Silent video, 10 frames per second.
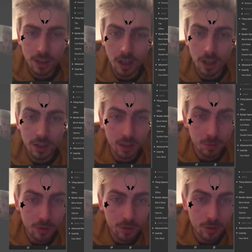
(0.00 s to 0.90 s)
I think they're
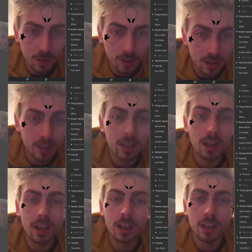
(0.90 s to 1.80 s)
both cool, actually.
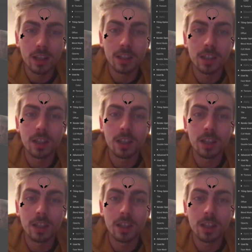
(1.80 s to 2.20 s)
Kind of like it.